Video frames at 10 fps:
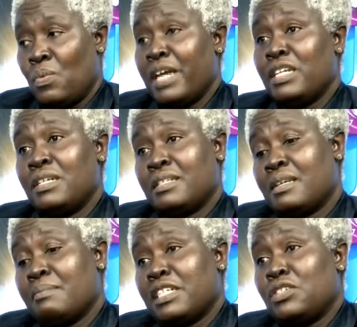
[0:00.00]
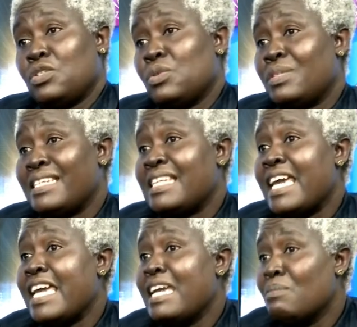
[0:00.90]
When somebody
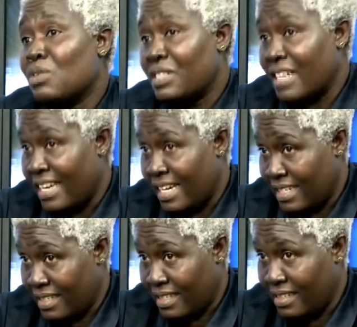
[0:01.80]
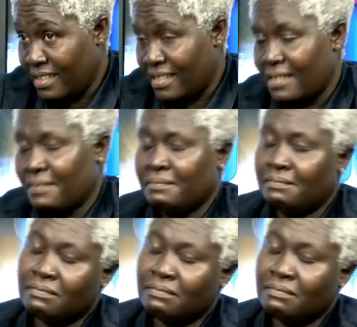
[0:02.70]
chooses hemodialysis,